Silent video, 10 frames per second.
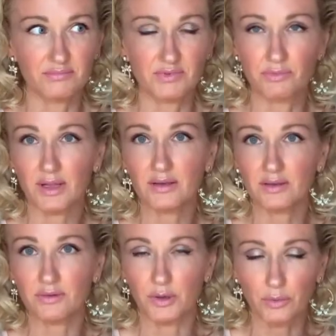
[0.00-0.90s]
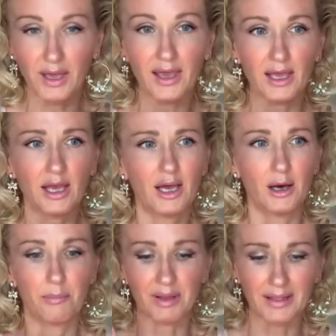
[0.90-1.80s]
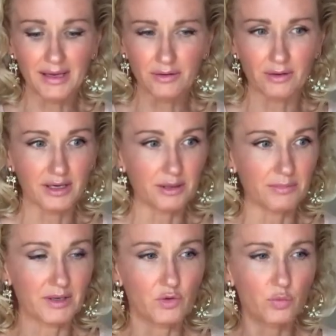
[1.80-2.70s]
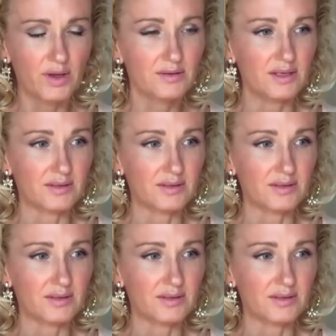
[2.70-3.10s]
relatively okay, but later, like in my 20s,